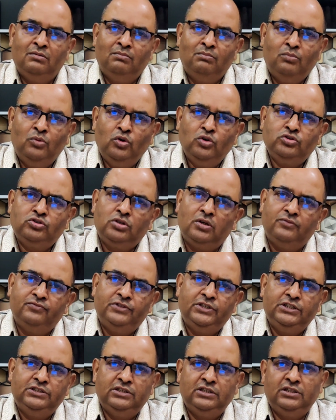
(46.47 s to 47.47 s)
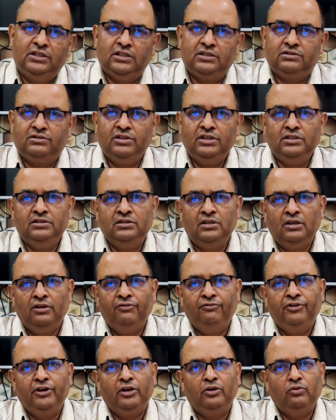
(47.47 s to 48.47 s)
Most of these industries
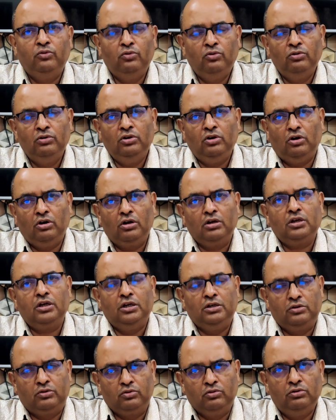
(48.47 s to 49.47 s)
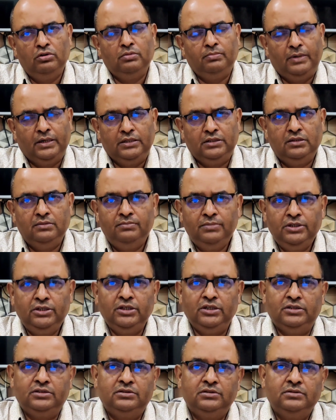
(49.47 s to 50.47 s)
were owned or controlled by the
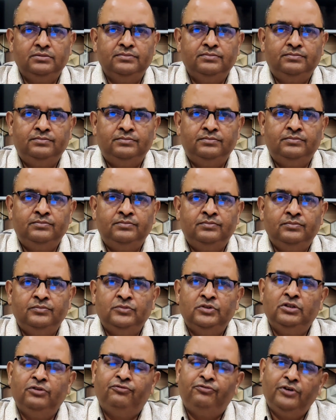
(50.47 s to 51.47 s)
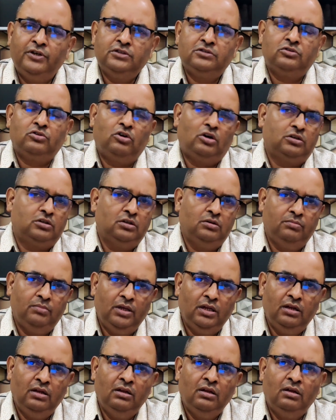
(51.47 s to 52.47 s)
British. The first cotton
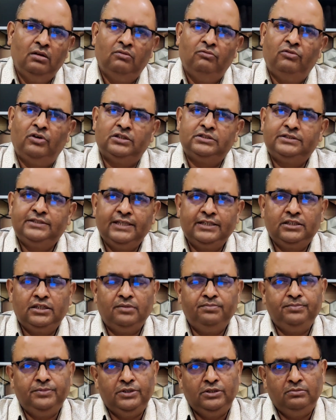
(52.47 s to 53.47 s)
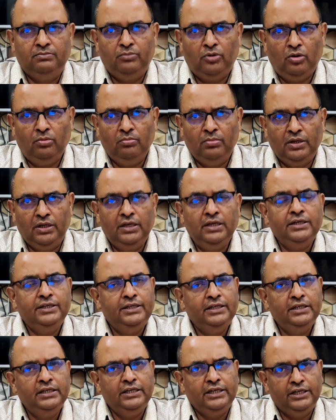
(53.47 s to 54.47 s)
mill was set up in Bombay
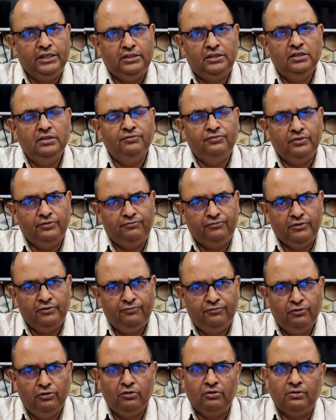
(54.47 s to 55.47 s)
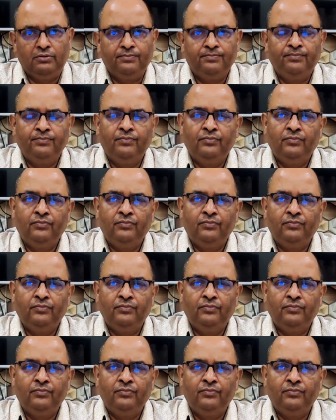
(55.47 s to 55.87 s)
in 1854.